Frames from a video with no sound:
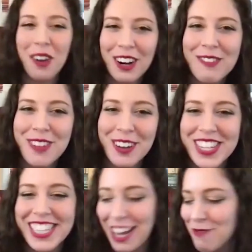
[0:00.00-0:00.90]
a horror film
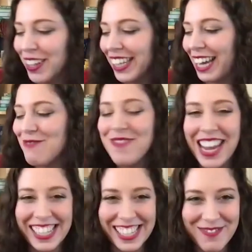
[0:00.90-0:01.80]
and stuff, but like
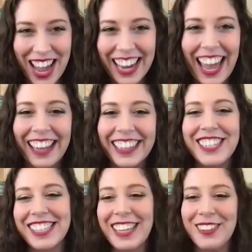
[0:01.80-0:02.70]
amazing back alley
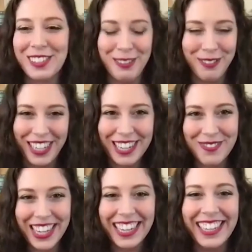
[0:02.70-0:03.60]
just sounds so funny
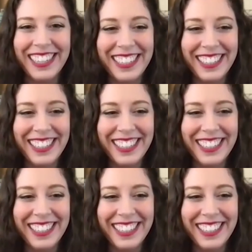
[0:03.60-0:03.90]
to me.